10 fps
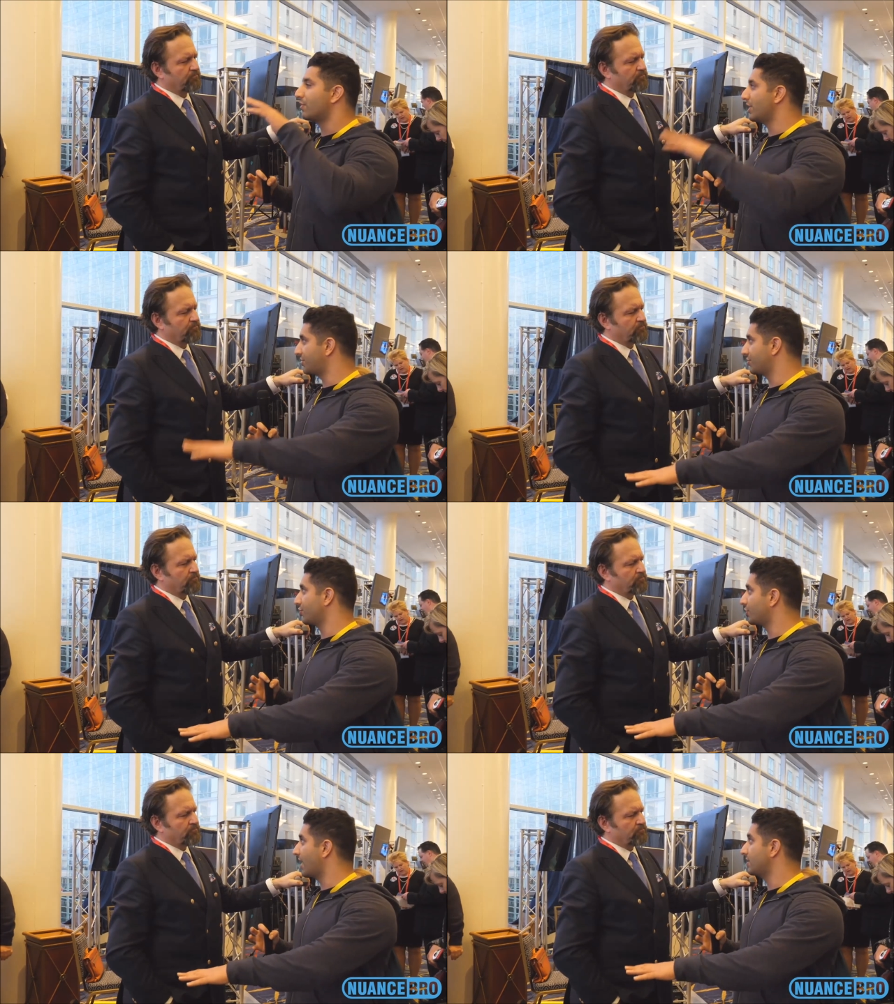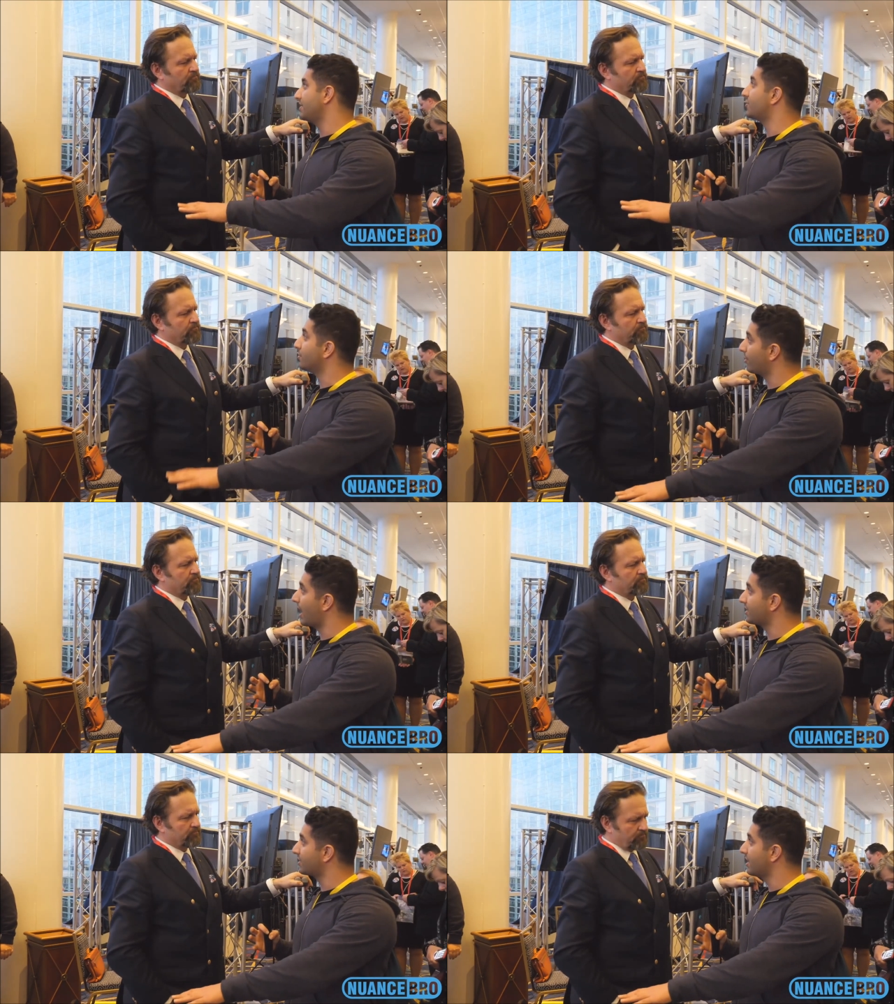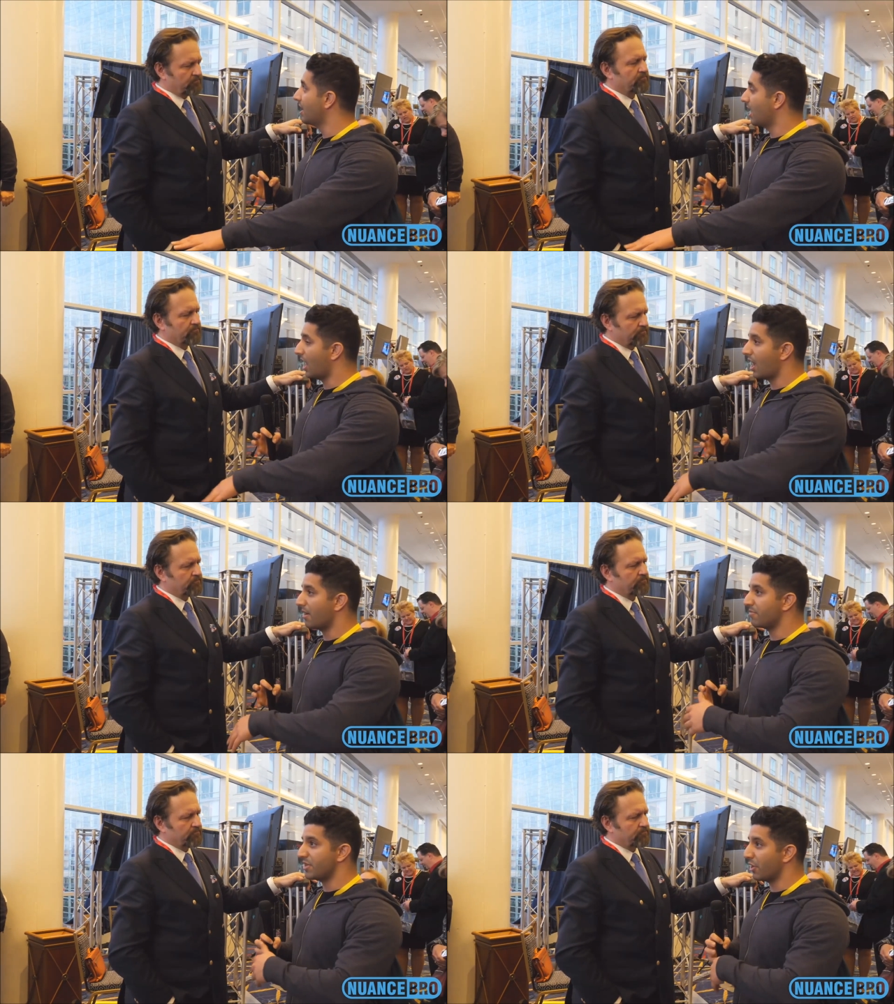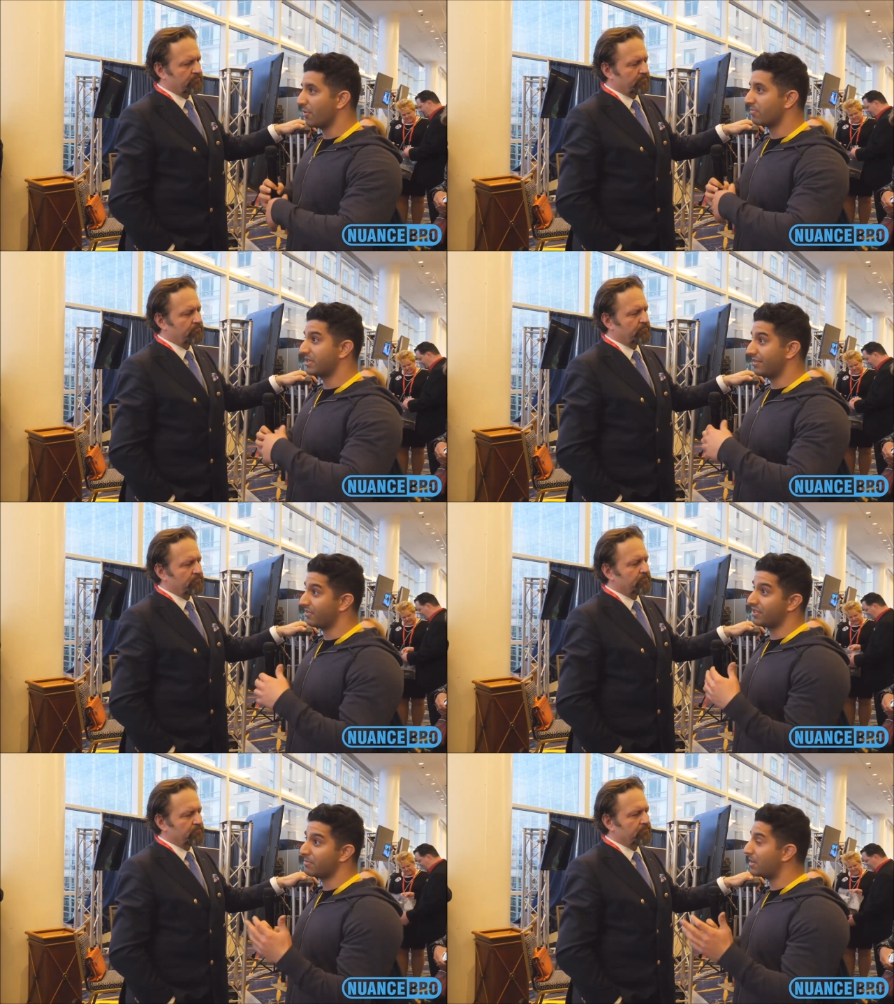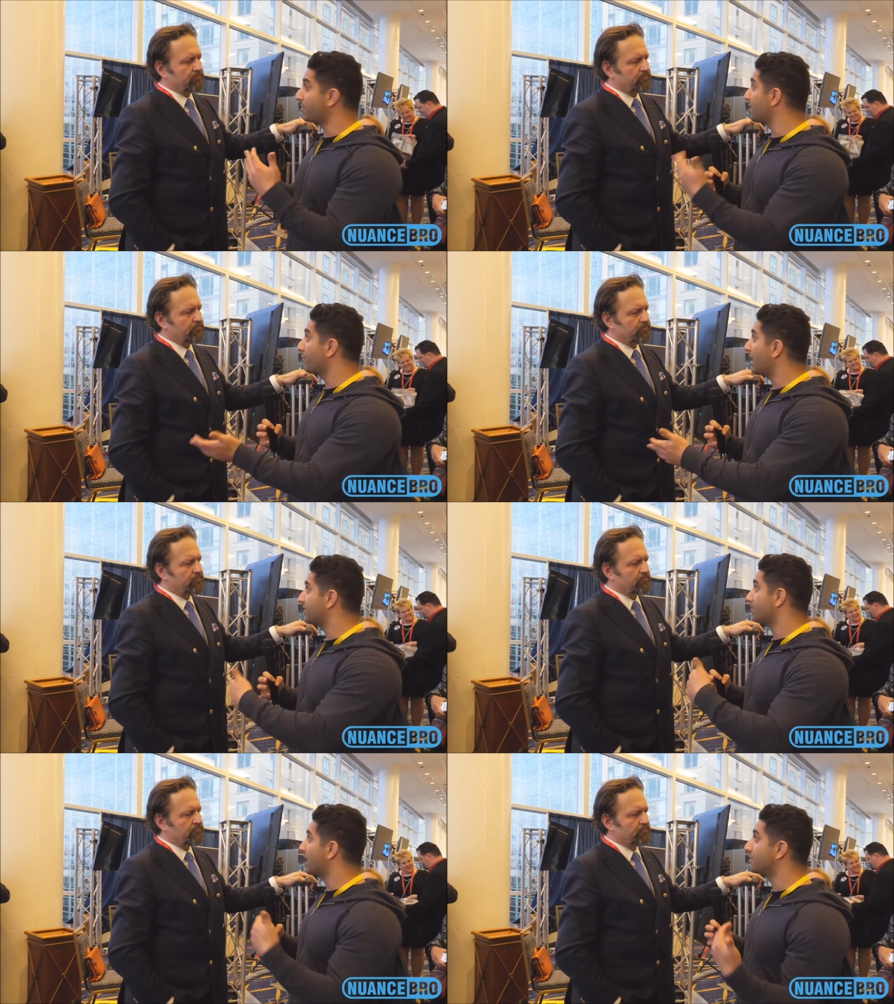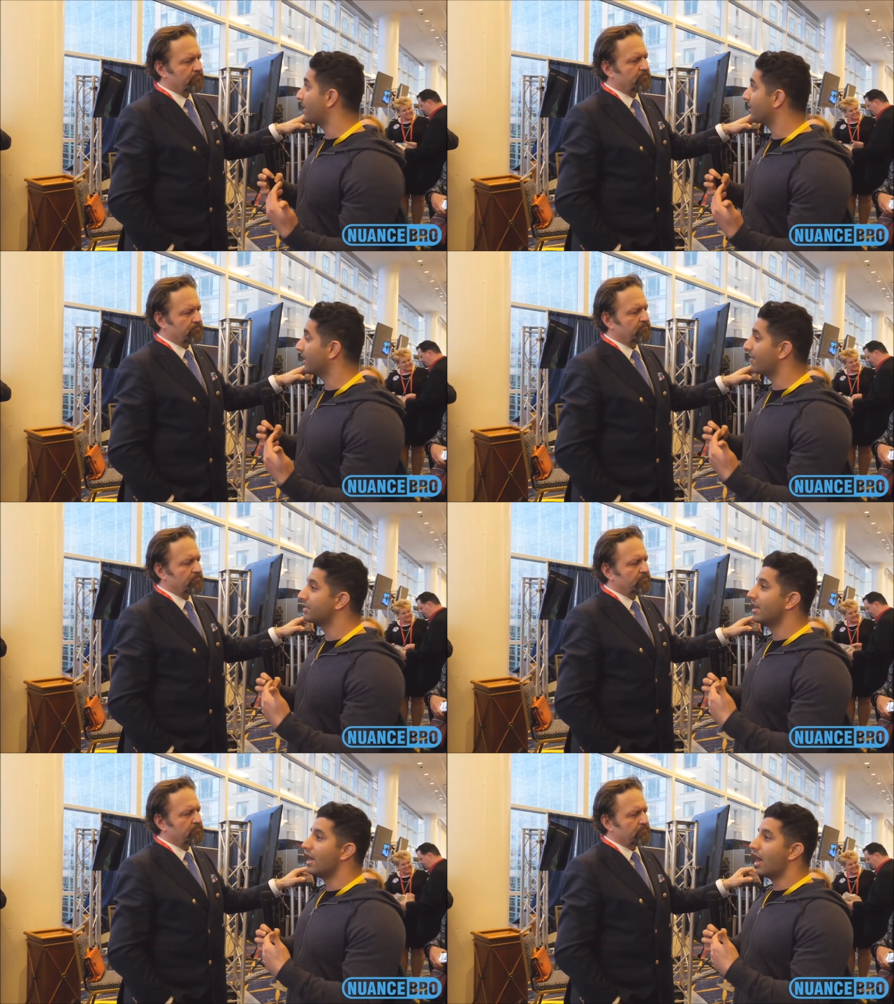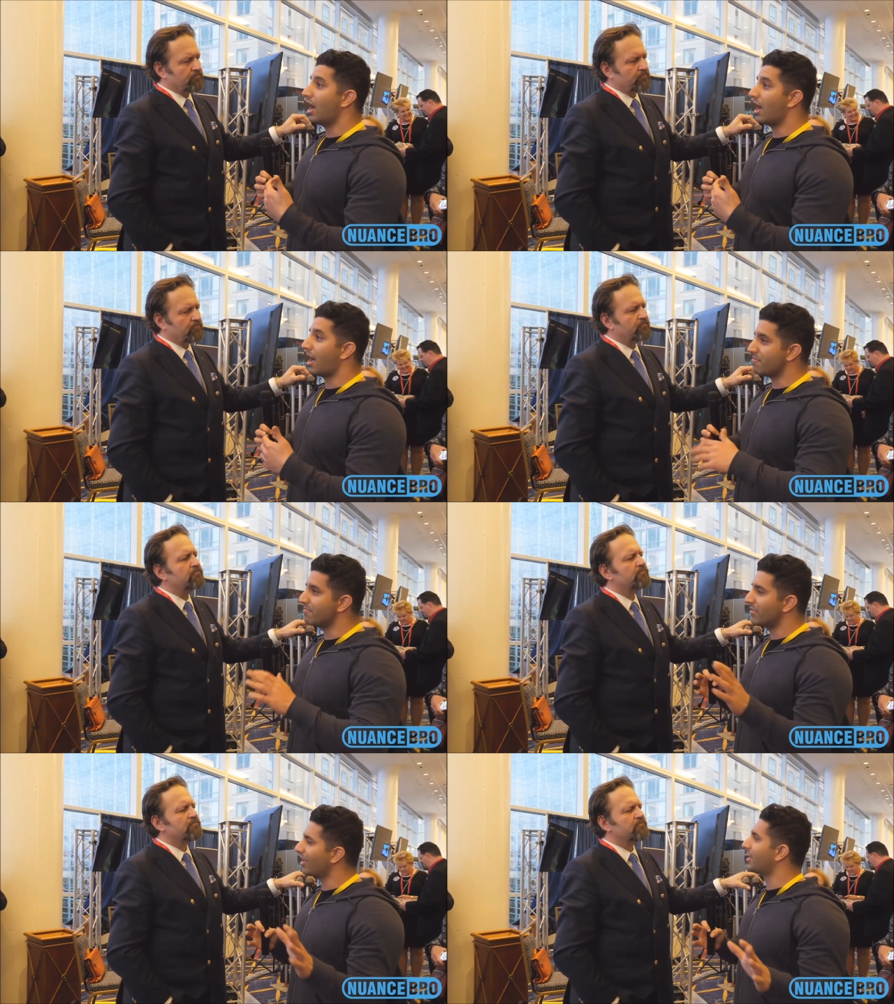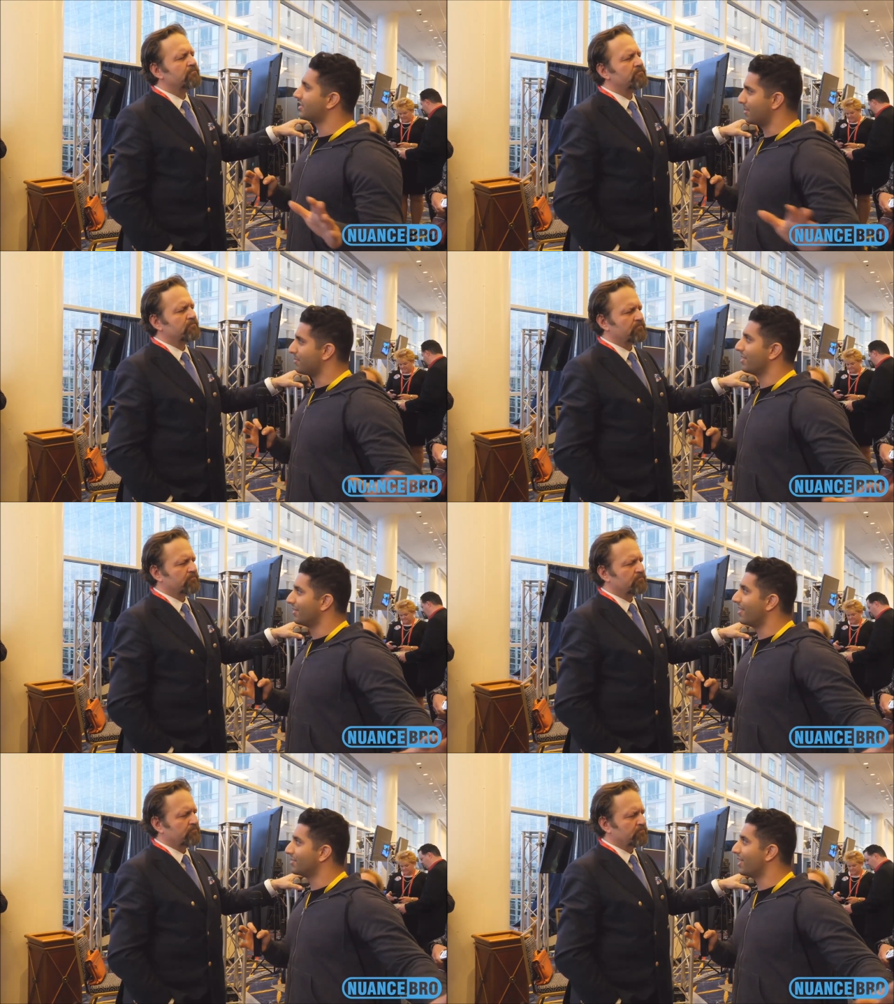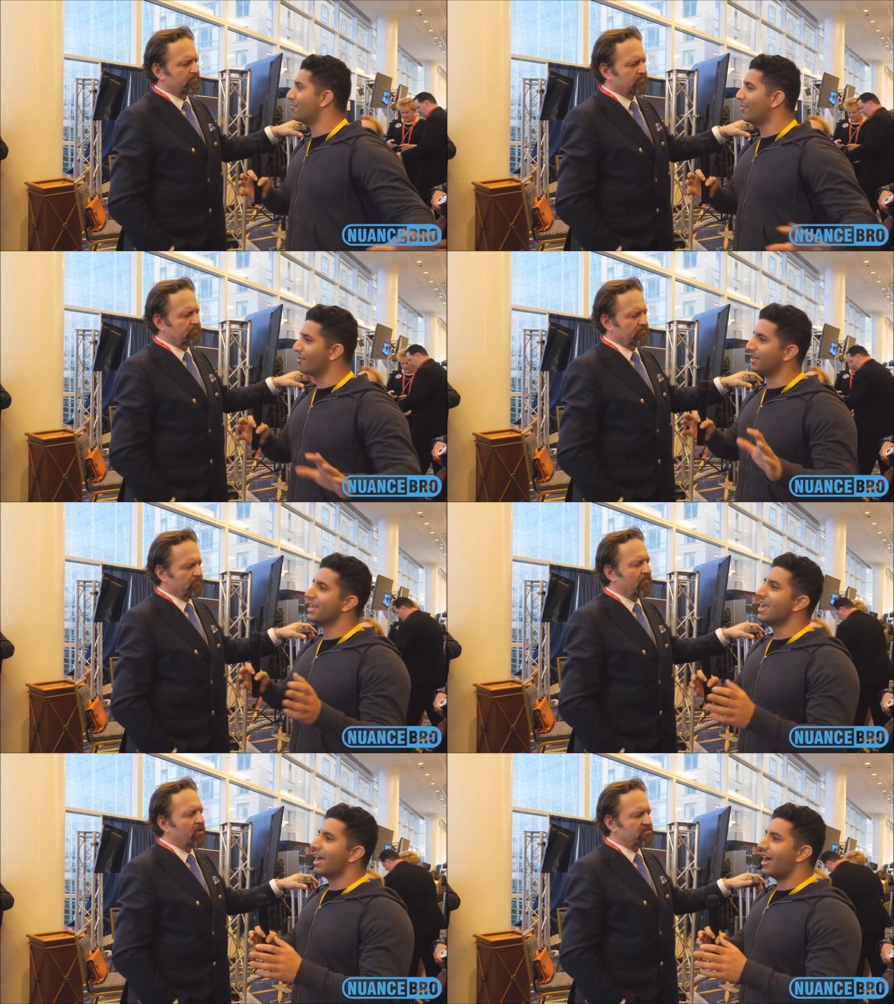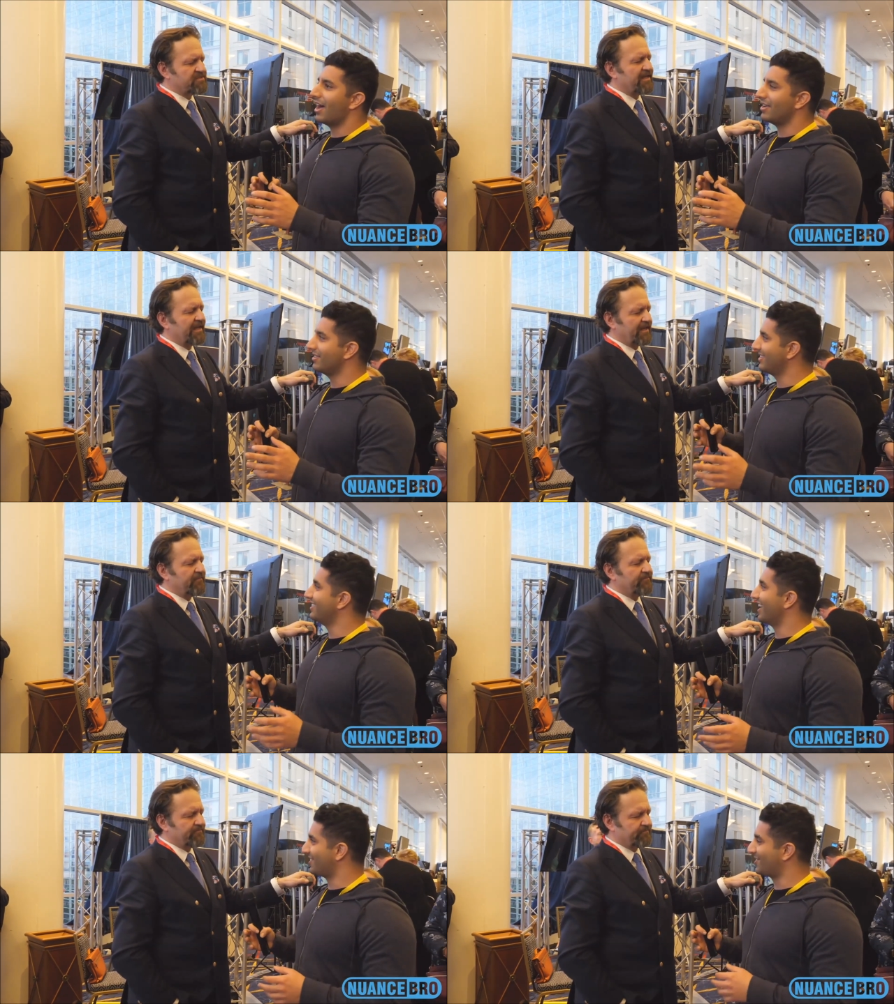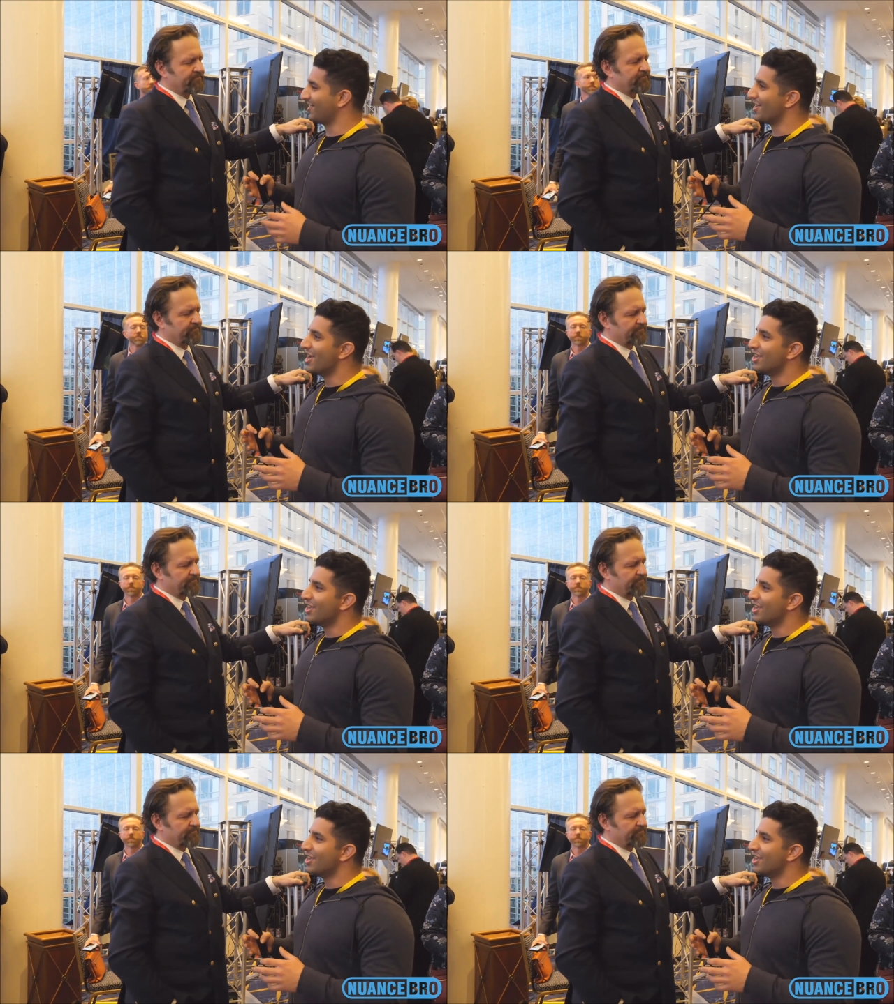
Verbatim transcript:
Speaker 1: voices are trying to be suppressed. Uh, you know, even sometimes by the right, sometimes by the left. Uh, a lot of times by the left, a lot more, but uh, mostly. Uh, yeah, sure.